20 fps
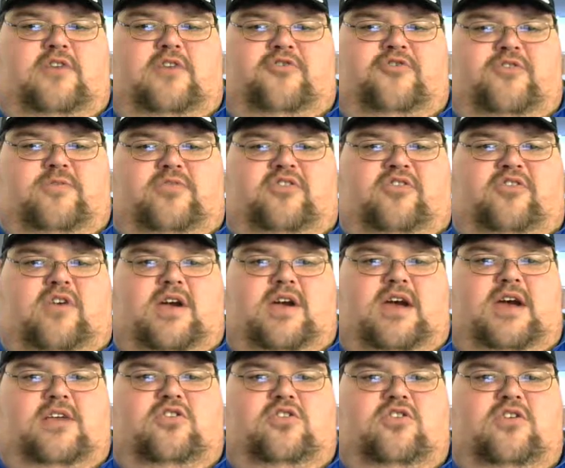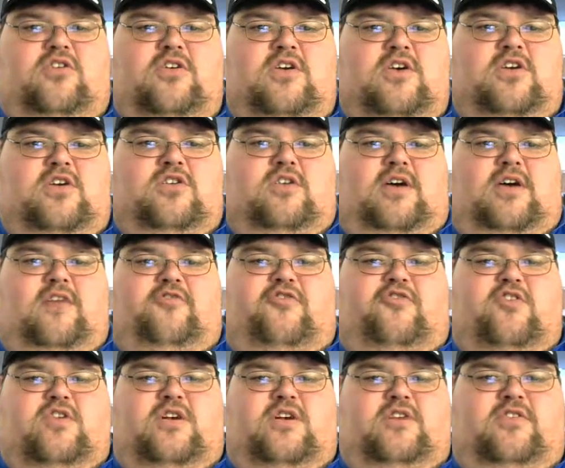from scratch, you'll have
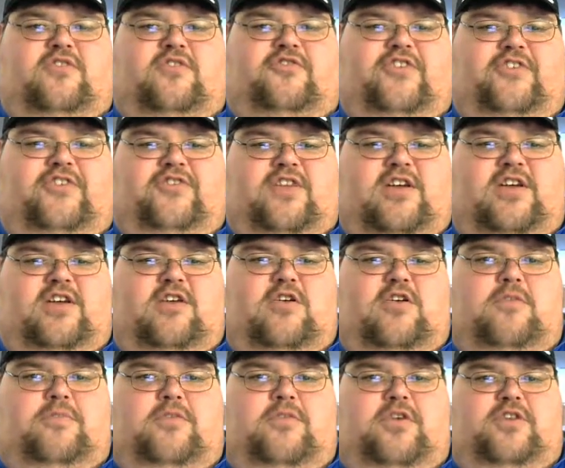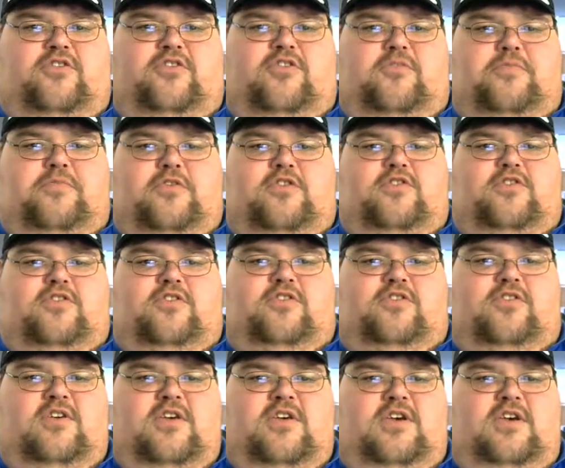450 hero points to
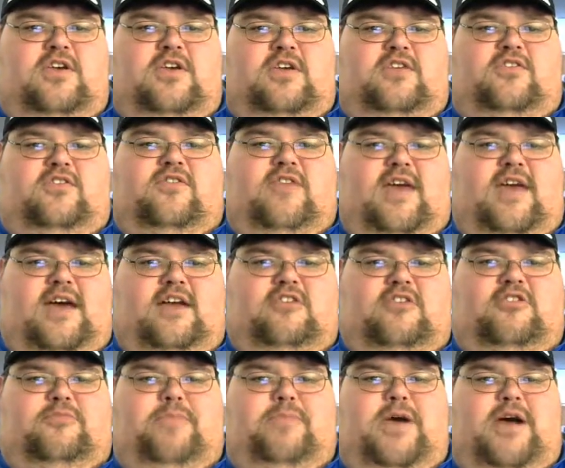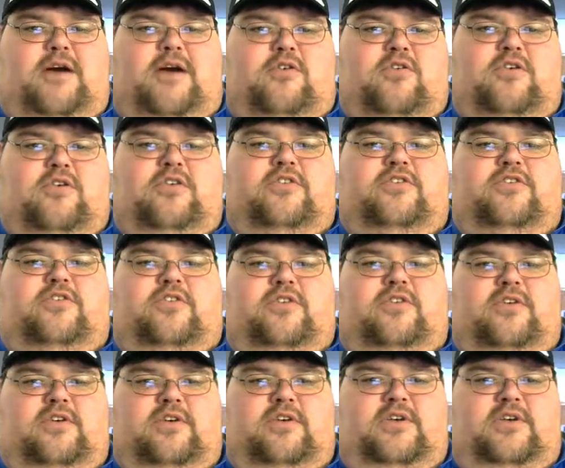purchase stats, powers,